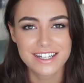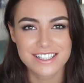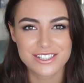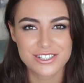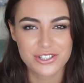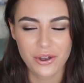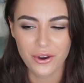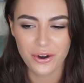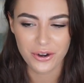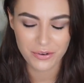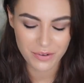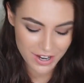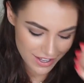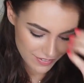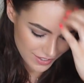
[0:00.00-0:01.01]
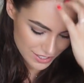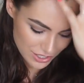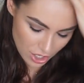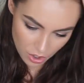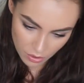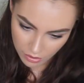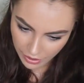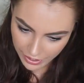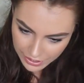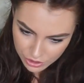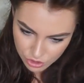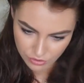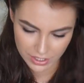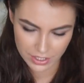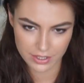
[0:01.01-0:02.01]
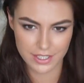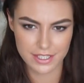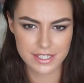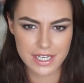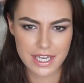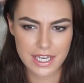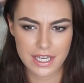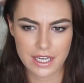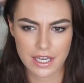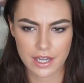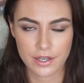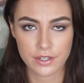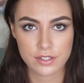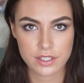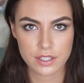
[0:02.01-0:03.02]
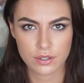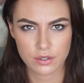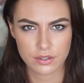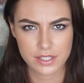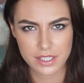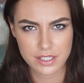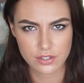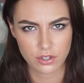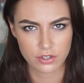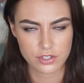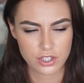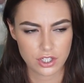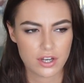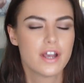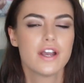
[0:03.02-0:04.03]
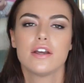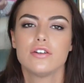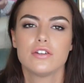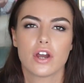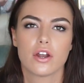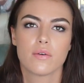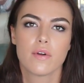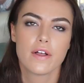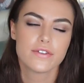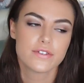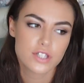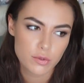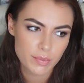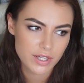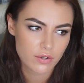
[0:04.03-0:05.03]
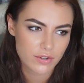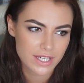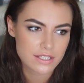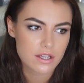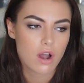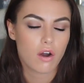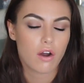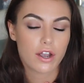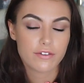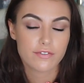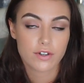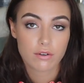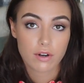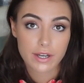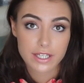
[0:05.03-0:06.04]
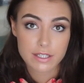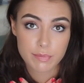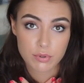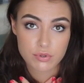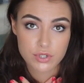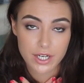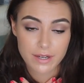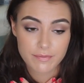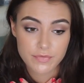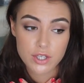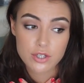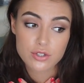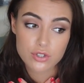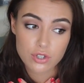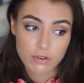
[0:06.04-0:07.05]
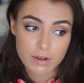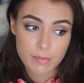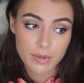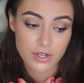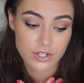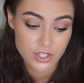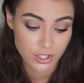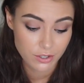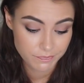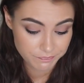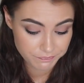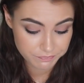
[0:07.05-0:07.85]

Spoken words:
So this whole like drink this tea and it'll detox you. No, to be honest, I feel like it's bullshit. Sorry, but I do.